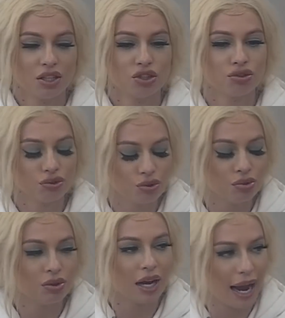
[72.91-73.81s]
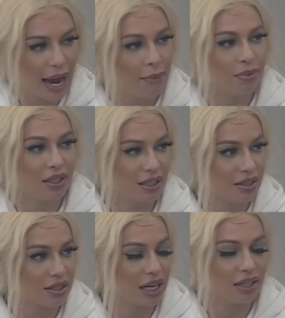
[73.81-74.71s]
true happiness.
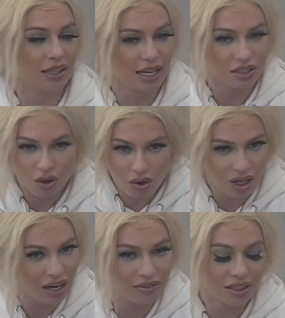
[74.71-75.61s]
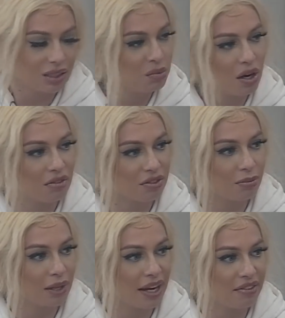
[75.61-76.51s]
Like that's all I really want from
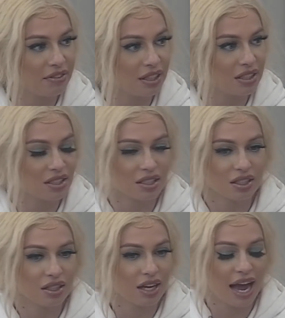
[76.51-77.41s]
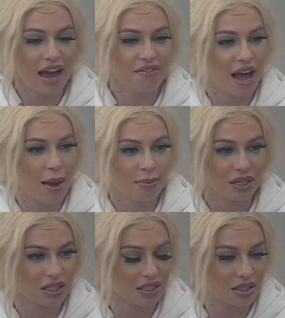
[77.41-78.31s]
life is to have
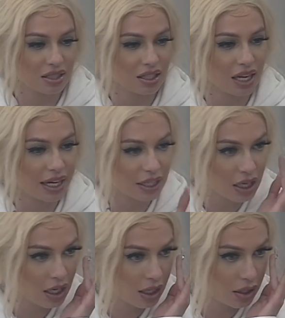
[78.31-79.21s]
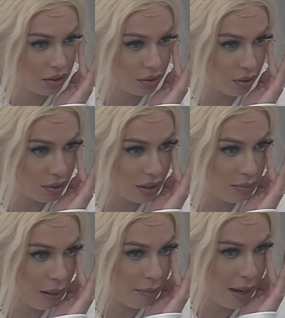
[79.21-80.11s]
happiness and to like, you know, see
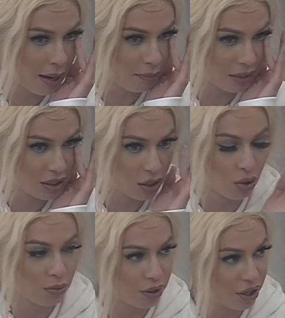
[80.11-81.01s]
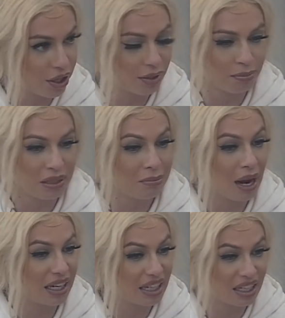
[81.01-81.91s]
my mom be sober and meet
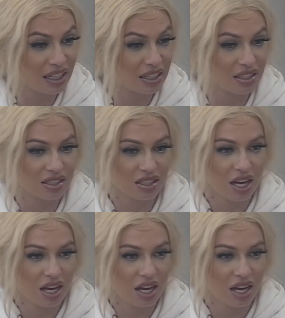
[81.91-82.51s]
my kids